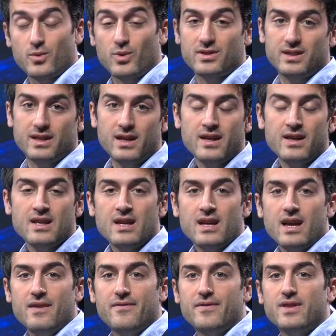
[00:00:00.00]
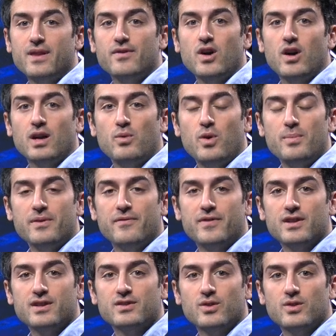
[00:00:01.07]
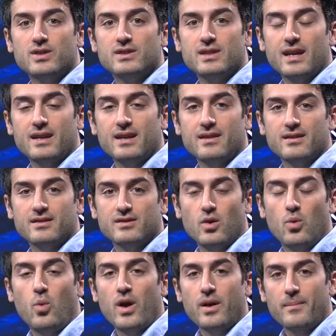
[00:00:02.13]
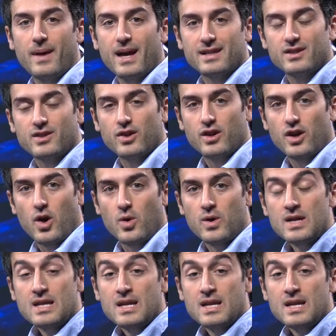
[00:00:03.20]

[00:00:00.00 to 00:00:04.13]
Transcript: We'll see if the Viola will be first or second. There's still one match to go.